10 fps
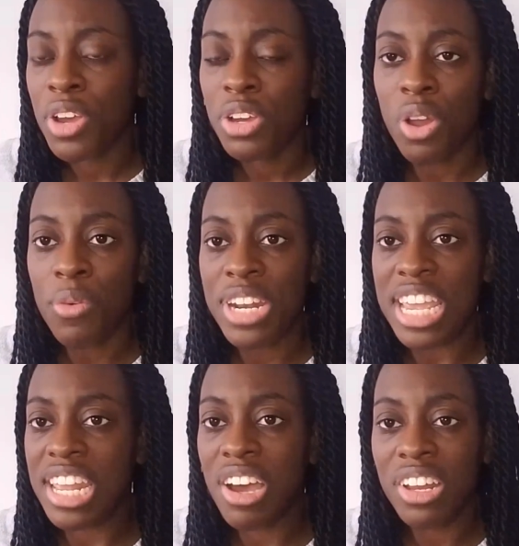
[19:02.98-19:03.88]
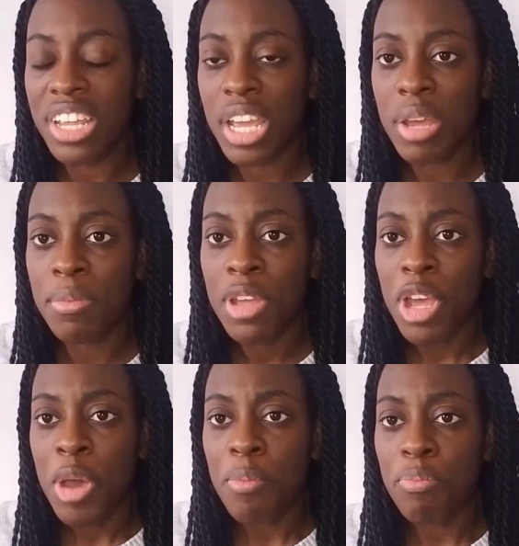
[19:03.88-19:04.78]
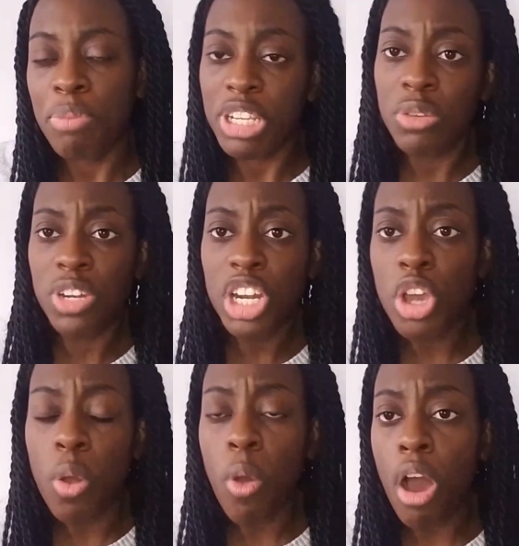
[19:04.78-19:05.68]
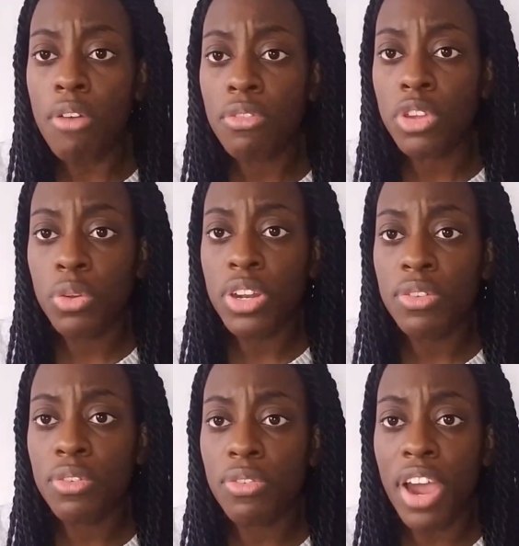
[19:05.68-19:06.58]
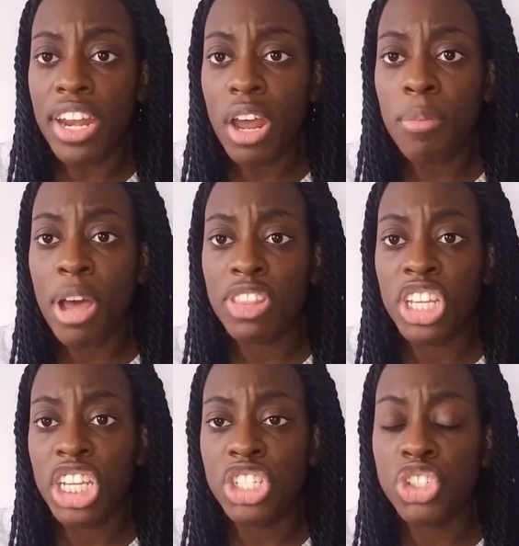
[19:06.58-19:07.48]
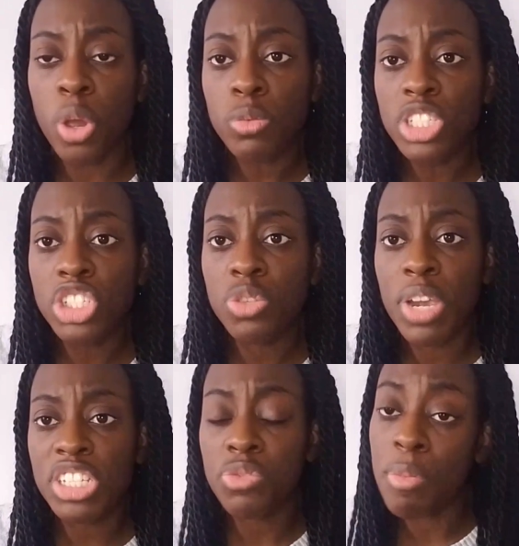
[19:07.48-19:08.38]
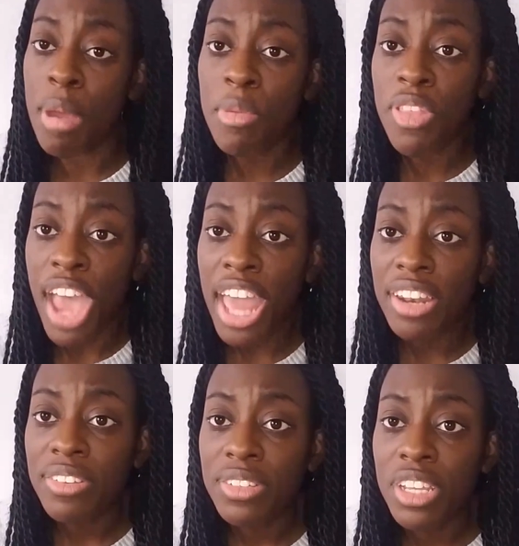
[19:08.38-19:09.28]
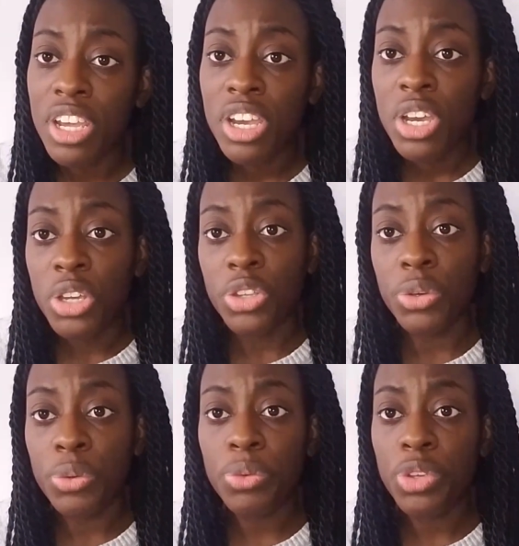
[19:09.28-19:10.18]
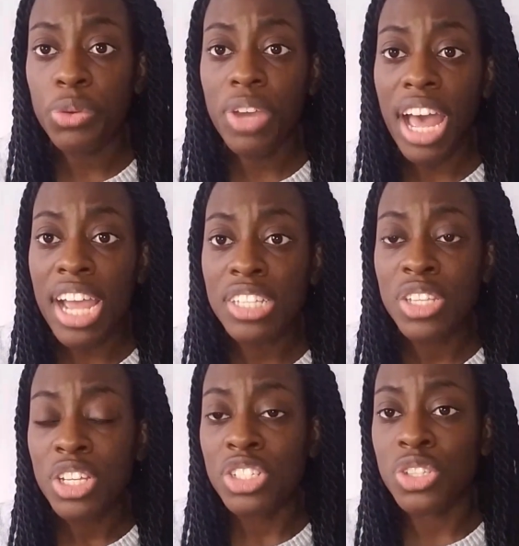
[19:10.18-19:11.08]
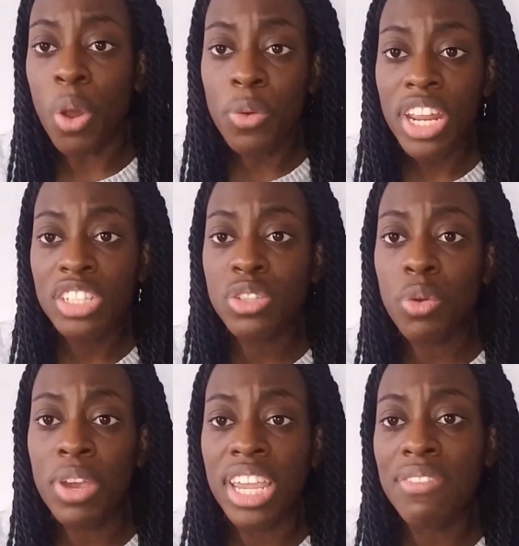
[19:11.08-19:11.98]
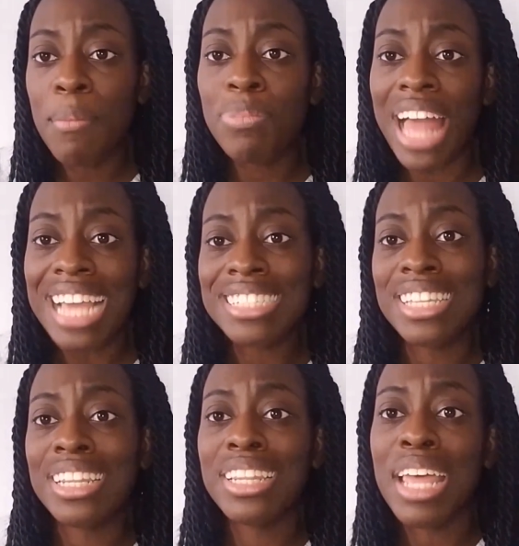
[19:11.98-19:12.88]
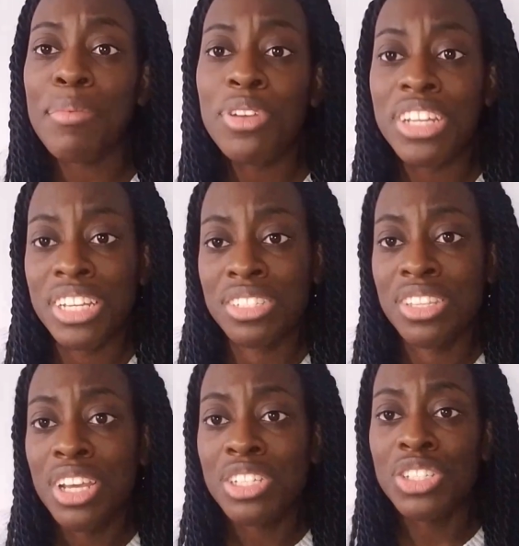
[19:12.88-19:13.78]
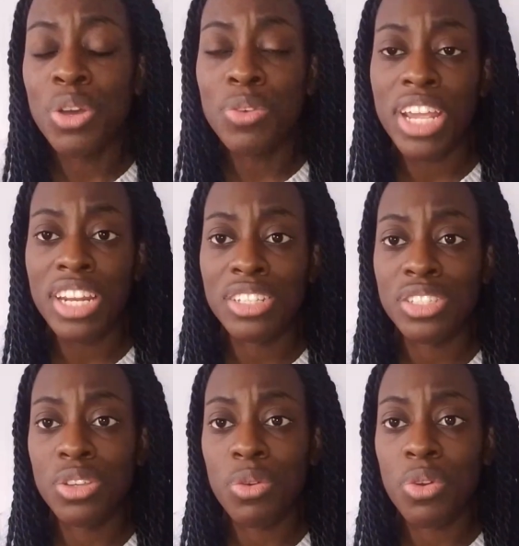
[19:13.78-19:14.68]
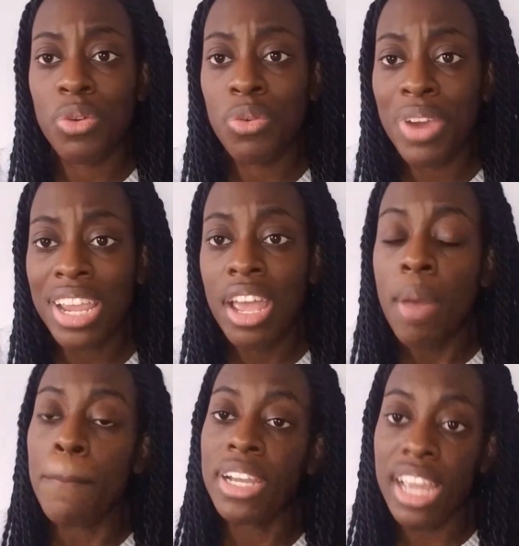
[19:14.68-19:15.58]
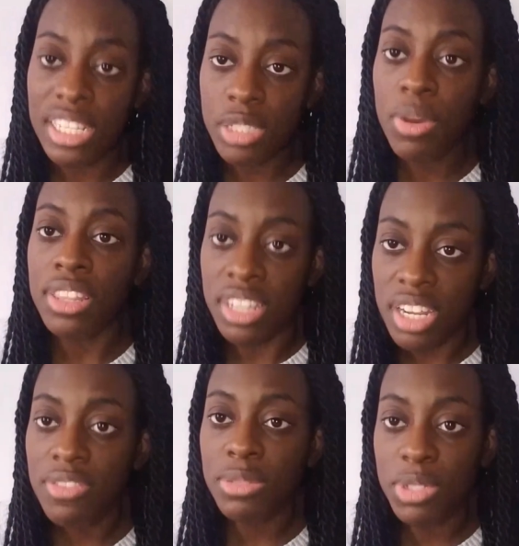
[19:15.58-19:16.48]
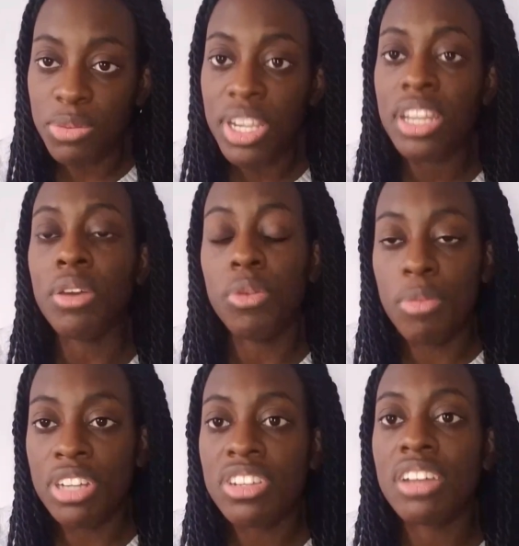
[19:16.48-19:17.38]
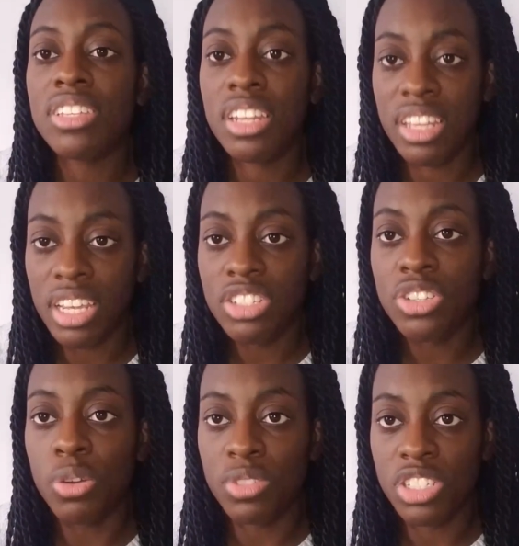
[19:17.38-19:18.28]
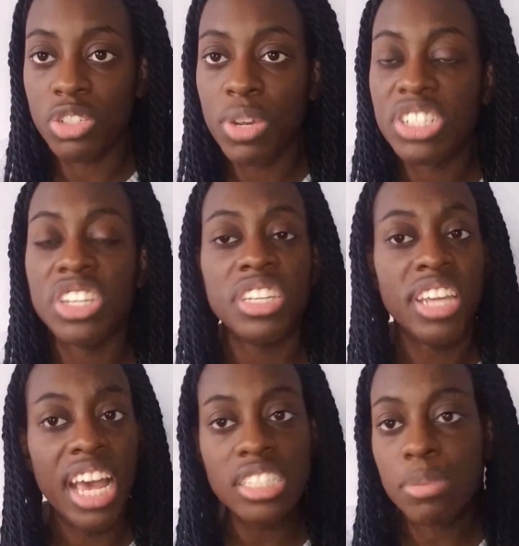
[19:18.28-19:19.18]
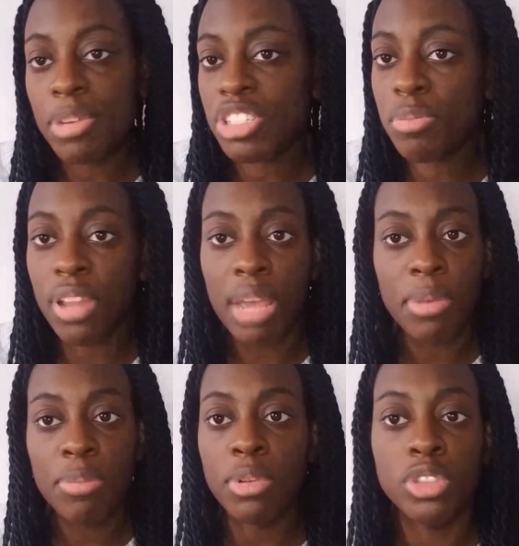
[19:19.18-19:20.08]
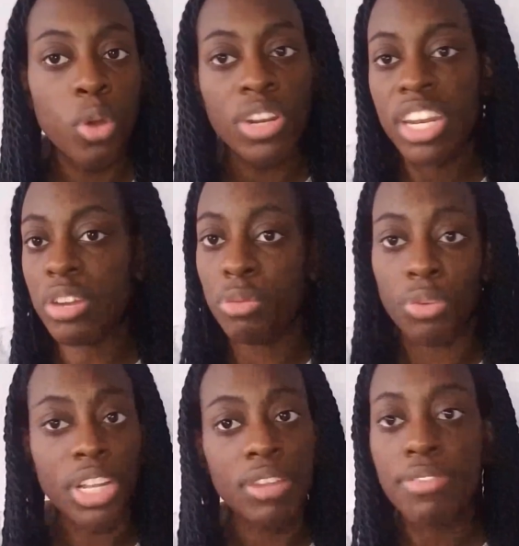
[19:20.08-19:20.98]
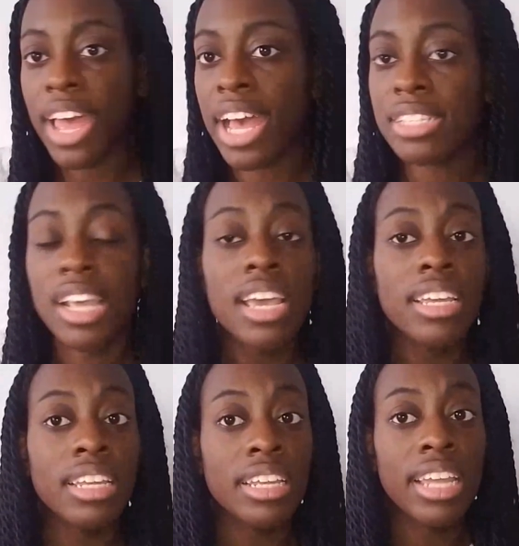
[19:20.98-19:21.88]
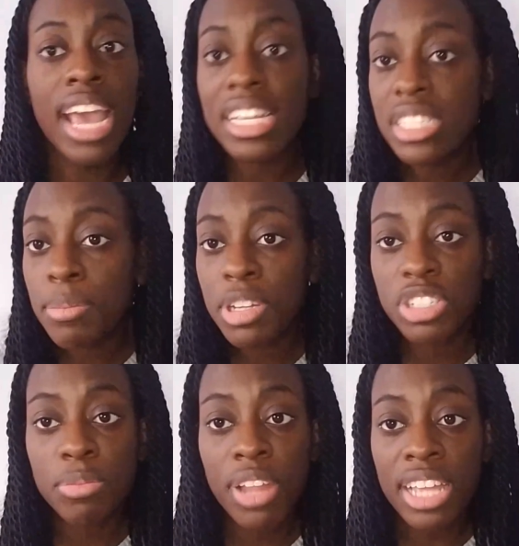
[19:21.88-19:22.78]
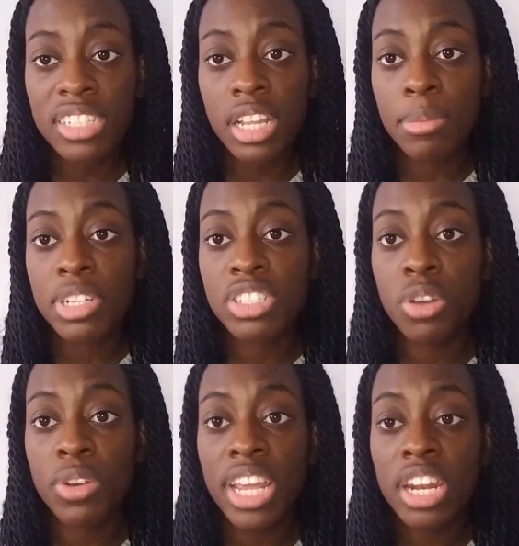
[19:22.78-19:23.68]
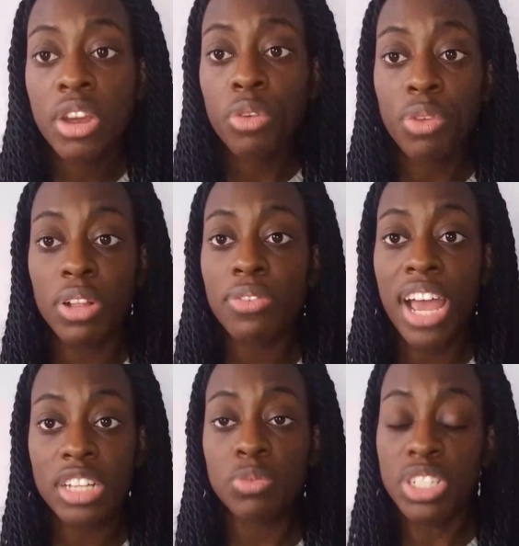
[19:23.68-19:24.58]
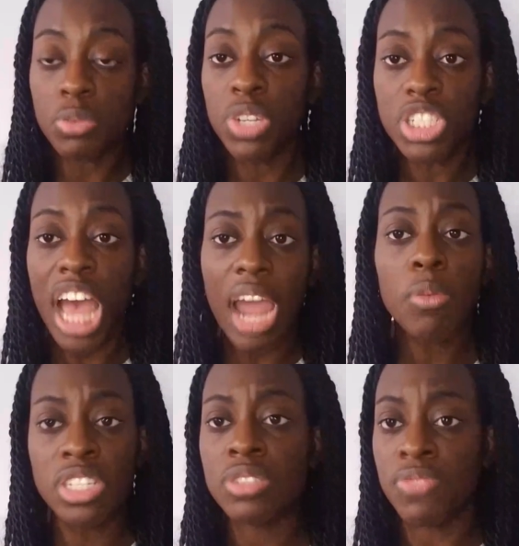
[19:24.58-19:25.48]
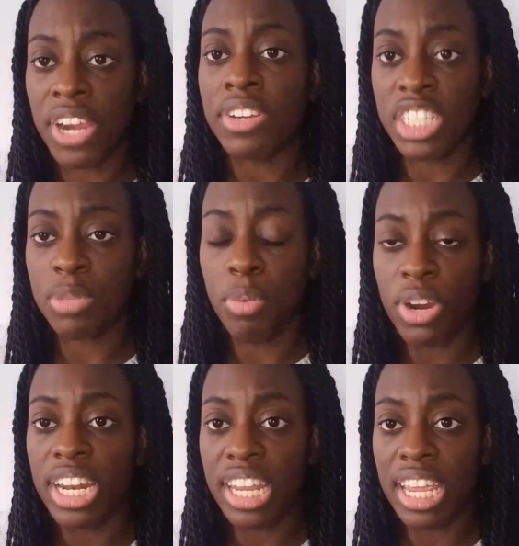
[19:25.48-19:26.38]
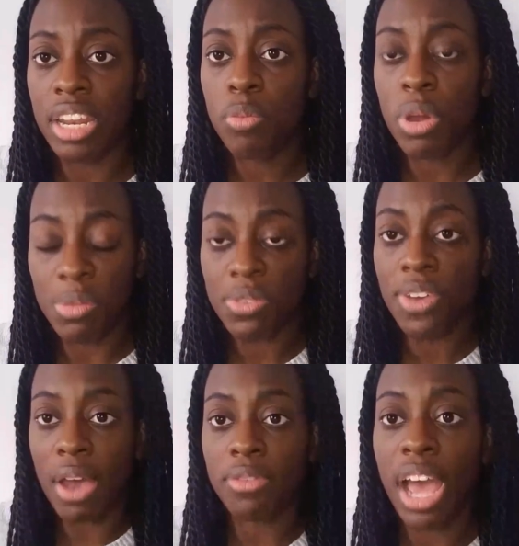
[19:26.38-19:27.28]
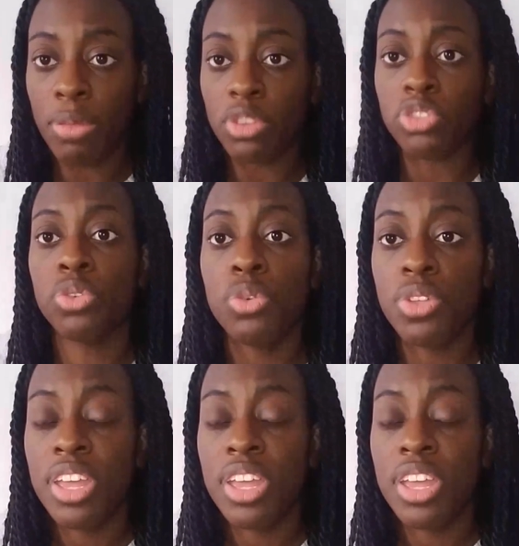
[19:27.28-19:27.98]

going in on him. But you didn't find out about the Keaton Jones situation. Remember that? You guys donated so quick. Even black celebrities donated so quick. But guess what? The difference between Umar Johnson and the Keaton Jones situation, yes, a bunch of black people donated real fast. Yes, a bunch of black celebrities donated real fast, which I was very disappointed in when we found out the truth,